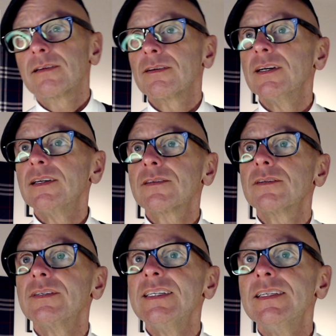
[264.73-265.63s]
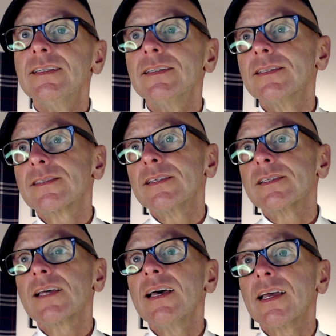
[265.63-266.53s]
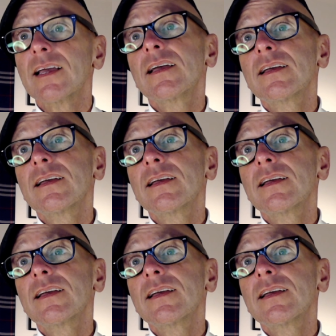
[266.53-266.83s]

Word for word: right? So is is a.